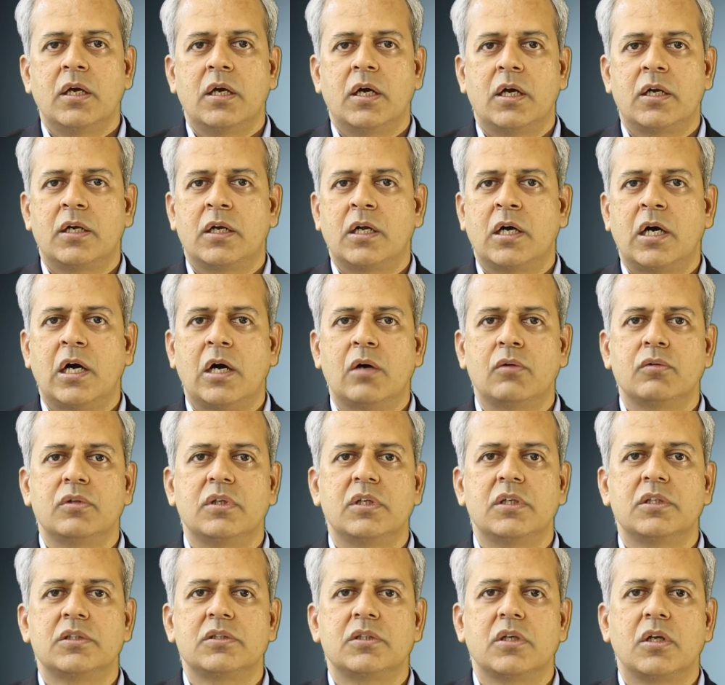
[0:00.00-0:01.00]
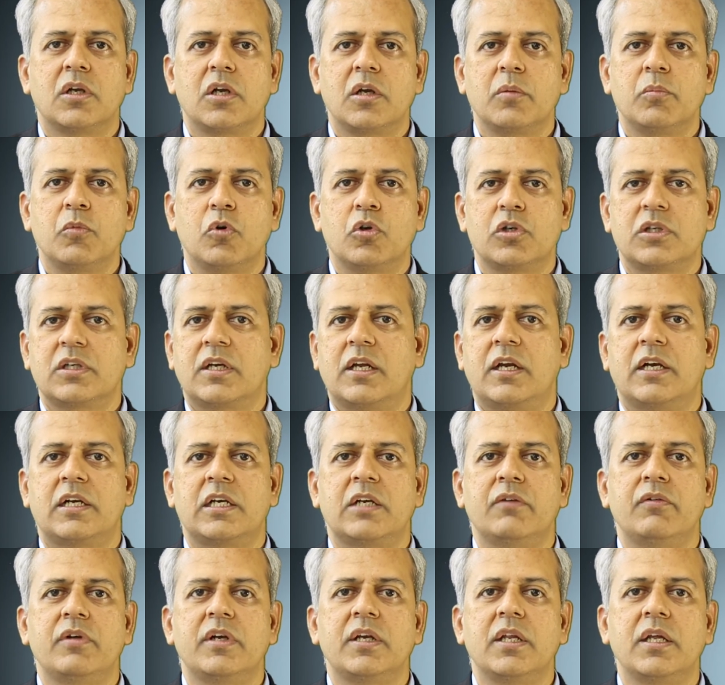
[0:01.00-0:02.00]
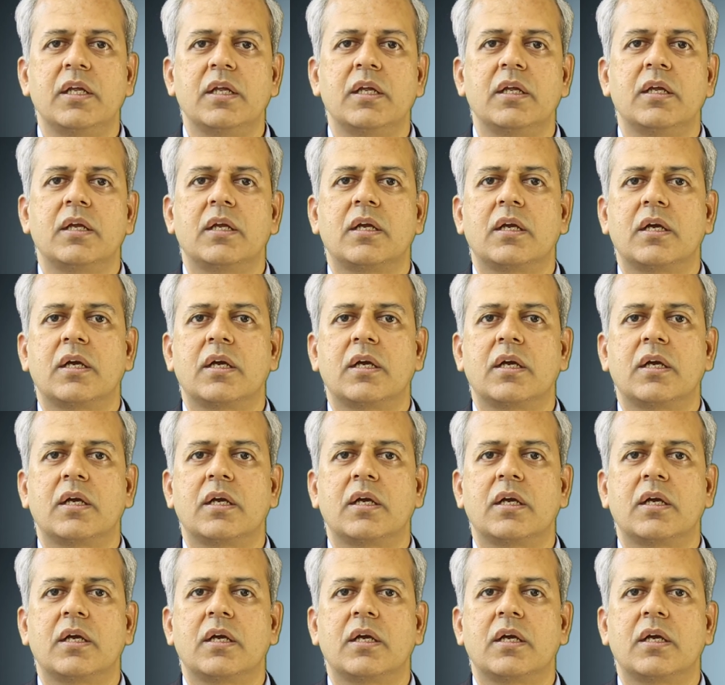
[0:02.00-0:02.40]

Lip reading: and how this remote connectivity